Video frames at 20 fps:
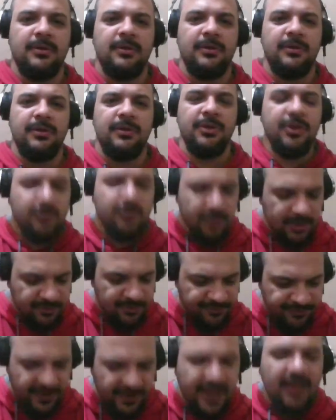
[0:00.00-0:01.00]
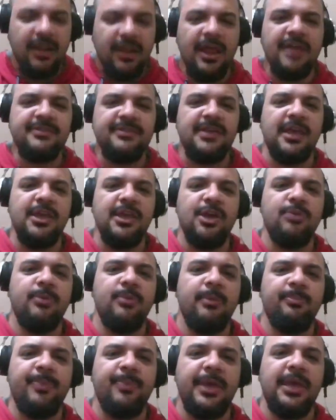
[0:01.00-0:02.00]
You would fail as a
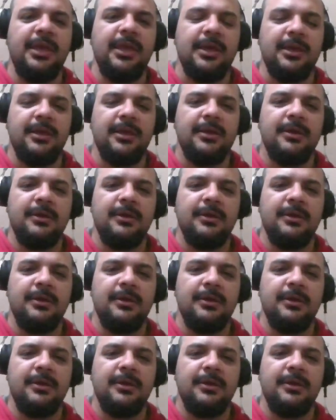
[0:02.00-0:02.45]
human being.